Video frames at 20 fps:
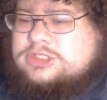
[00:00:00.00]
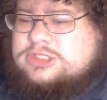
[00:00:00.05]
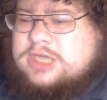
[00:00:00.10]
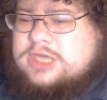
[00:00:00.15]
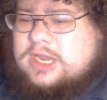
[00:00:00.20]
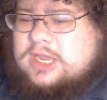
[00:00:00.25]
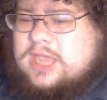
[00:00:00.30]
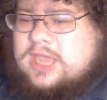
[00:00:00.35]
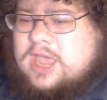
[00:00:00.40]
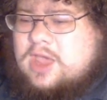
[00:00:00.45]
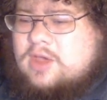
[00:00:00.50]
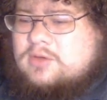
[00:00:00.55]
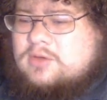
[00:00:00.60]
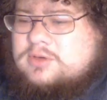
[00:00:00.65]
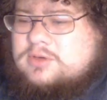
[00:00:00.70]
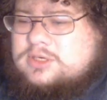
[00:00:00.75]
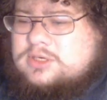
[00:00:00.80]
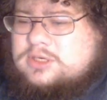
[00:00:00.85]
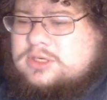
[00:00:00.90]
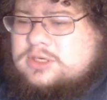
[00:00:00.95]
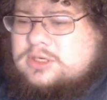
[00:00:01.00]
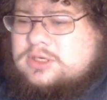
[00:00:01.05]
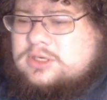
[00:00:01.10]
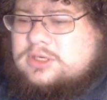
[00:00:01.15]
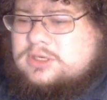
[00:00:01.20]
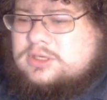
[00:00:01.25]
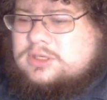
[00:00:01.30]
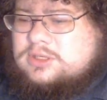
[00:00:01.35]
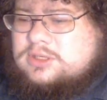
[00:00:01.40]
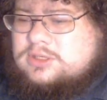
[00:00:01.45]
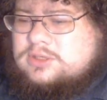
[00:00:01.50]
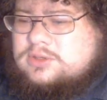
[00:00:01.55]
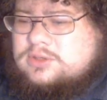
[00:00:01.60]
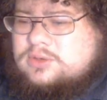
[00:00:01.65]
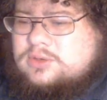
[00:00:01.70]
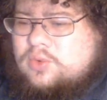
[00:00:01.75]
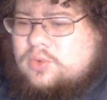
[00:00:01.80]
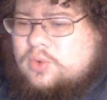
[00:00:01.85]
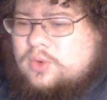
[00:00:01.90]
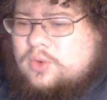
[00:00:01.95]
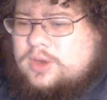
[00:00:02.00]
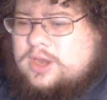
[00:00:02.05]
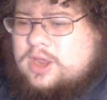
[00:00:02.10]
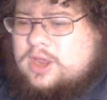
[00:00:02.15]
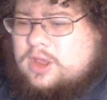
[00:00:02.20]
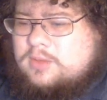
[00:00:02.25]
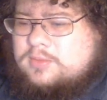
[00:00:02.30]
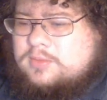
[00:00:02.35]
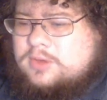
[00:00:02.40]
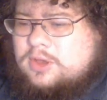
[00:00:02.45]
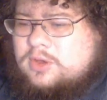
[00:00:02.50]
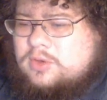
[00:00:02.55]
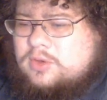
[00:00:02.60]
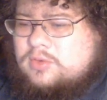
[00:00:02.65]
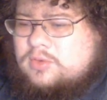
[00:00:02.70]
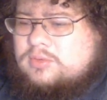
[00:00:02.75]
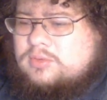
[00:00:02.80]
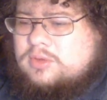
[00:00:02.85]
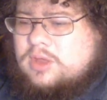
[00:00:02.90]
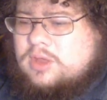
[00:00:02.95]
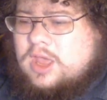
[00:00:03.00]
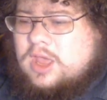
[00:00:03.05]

check out CoinHelpU.